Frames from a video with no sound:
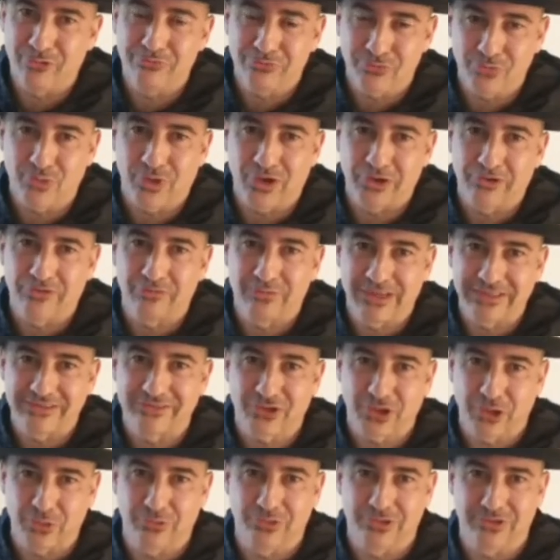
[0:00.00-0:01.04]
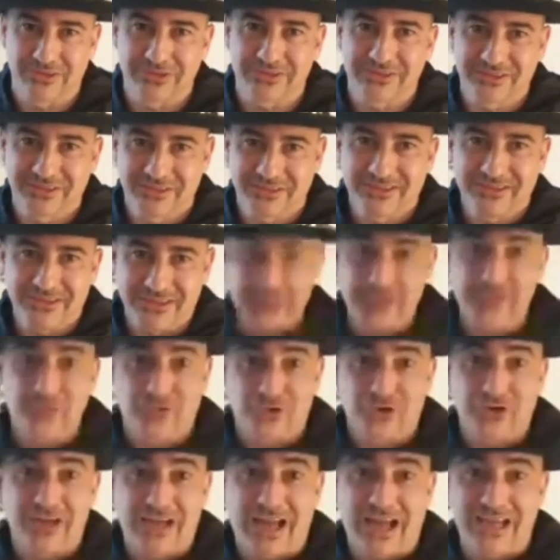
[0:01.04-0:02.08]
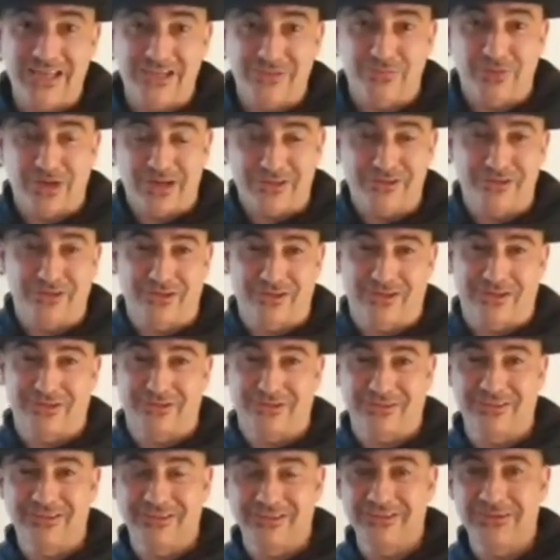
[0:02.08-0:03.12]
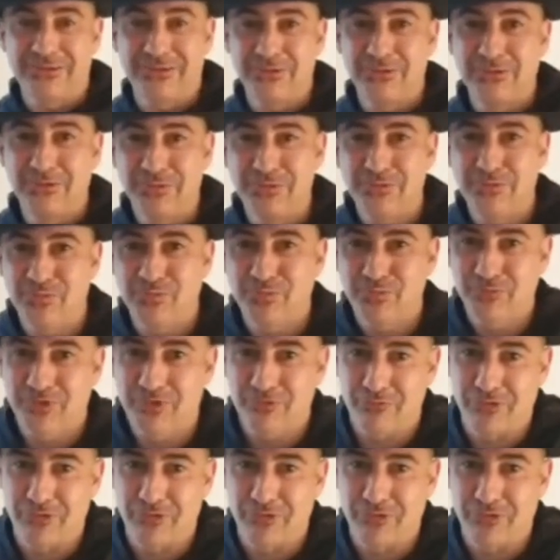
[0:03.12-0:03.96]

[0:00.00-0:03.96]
one of my travels, it's very nice martial art. Very